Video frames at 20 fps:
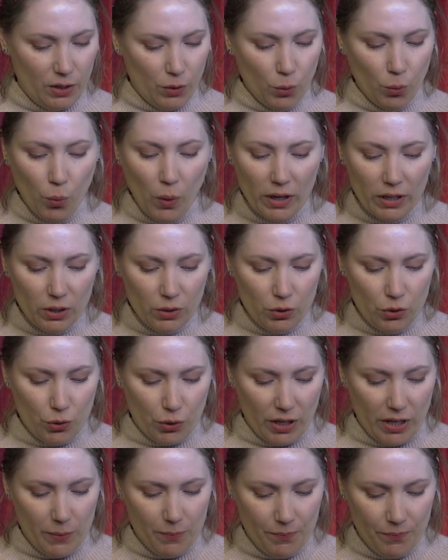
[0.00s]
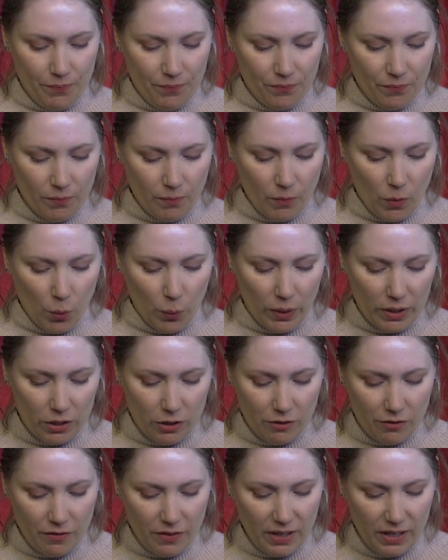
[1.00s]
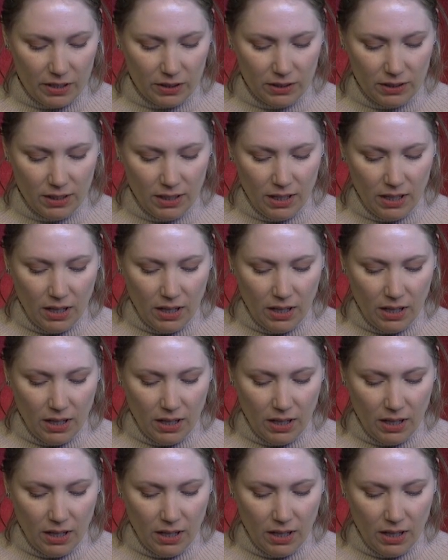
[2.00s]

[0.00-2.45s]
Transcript: what you dream, what you feel,